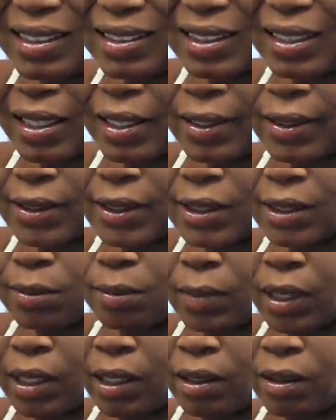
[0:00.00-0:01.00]
It's going to
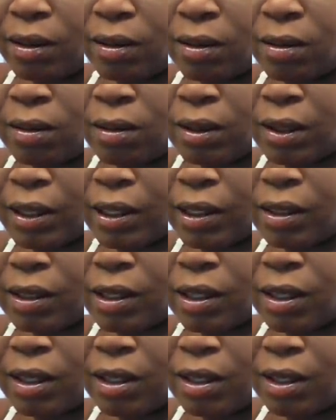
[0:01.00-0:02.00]
smell.
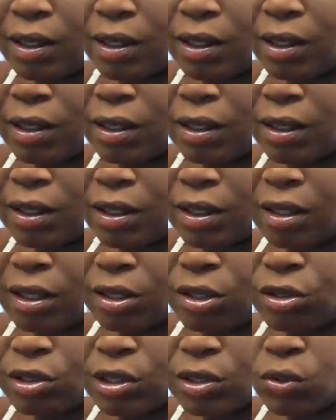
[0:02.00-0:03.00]
And
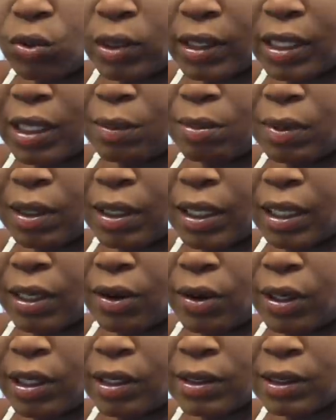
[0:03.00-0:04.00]
you just want to keep that
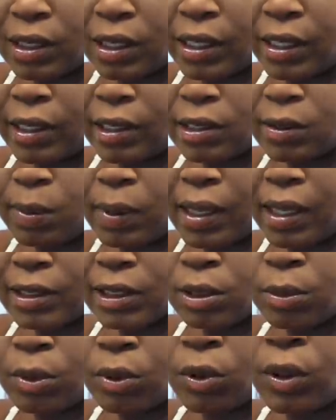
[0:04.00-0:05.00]
area as clean as
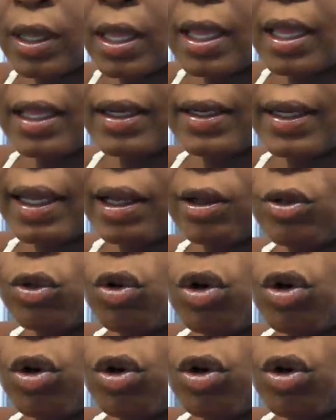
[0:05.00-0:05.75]
possible. Now,